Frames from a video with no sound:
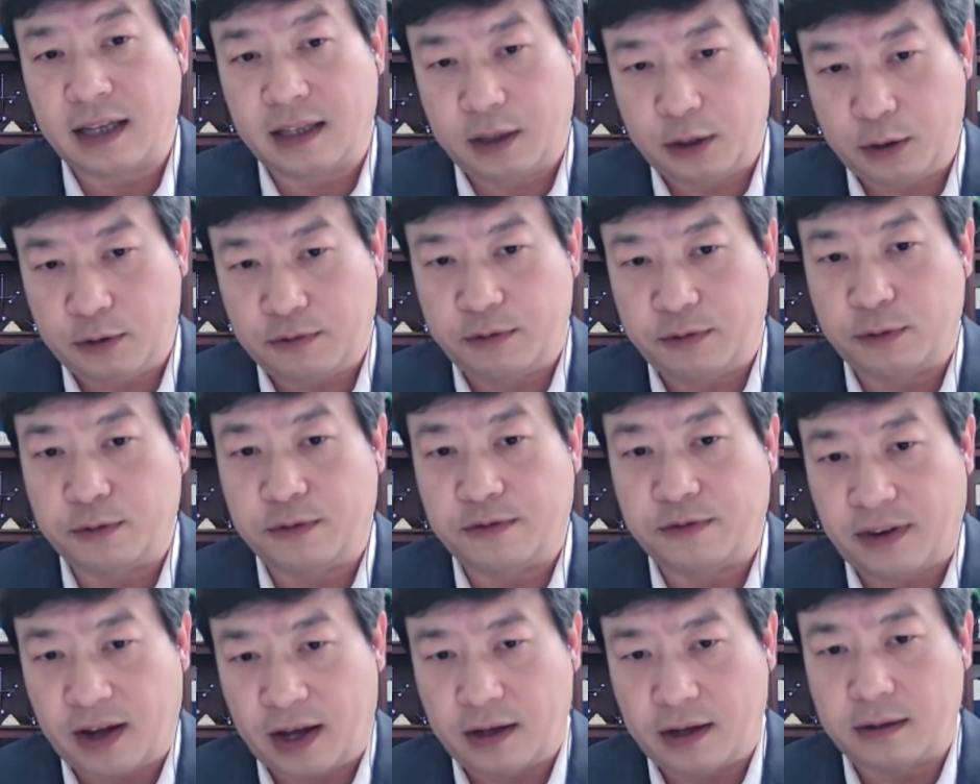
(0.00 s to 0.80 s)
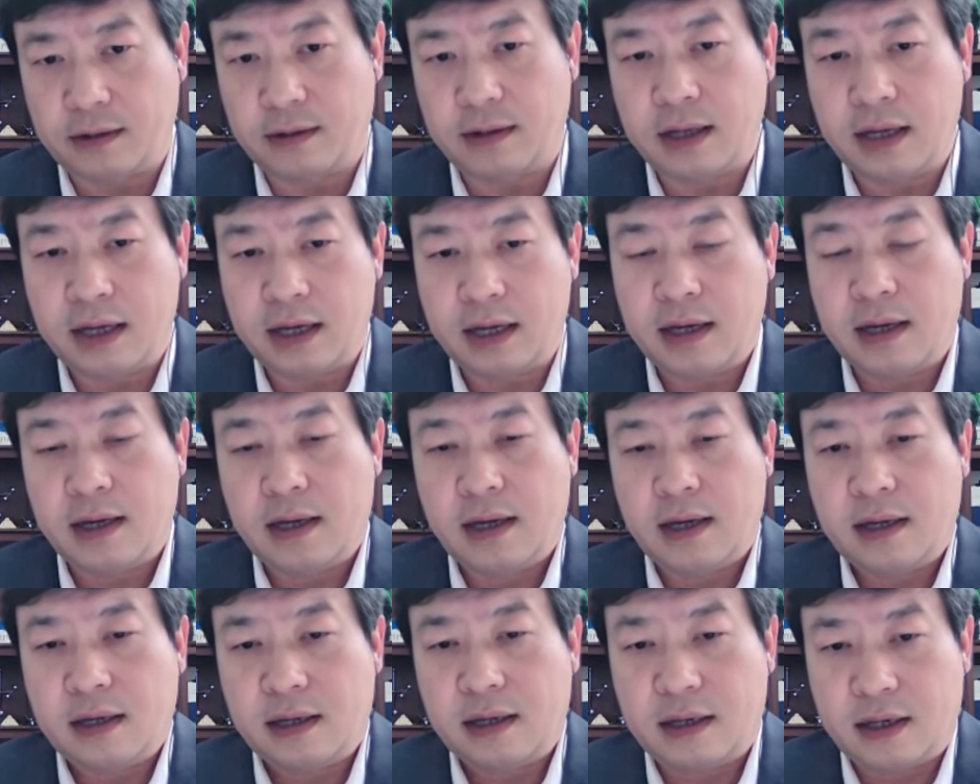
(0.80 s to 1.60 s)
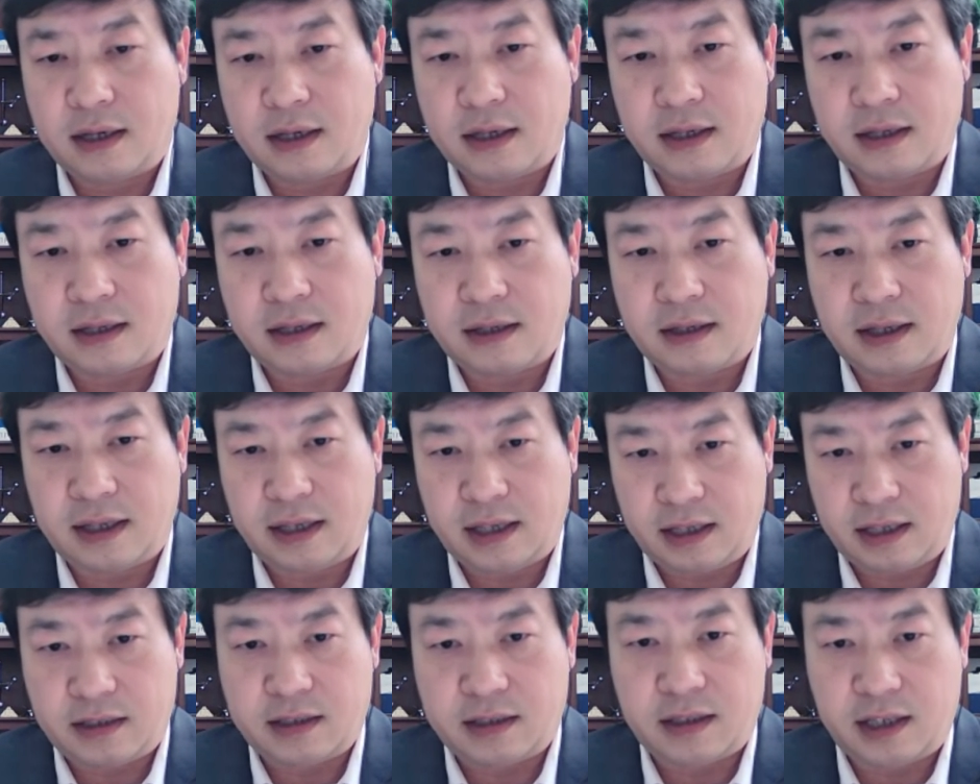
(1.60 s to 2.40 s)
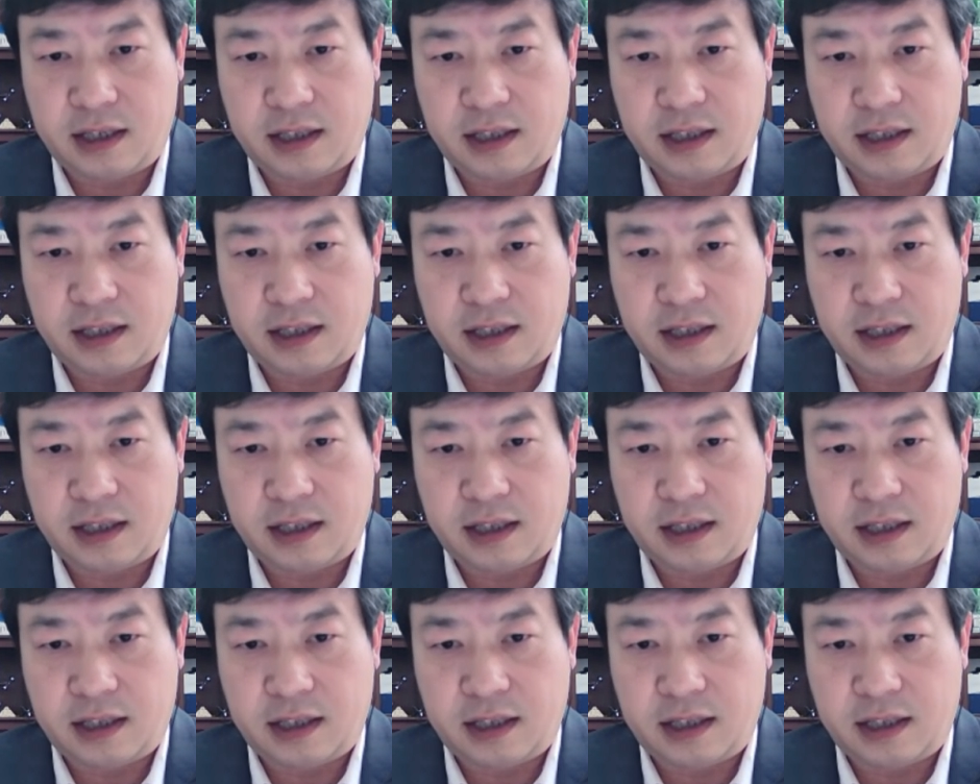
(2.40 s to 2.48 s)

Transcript: if you file it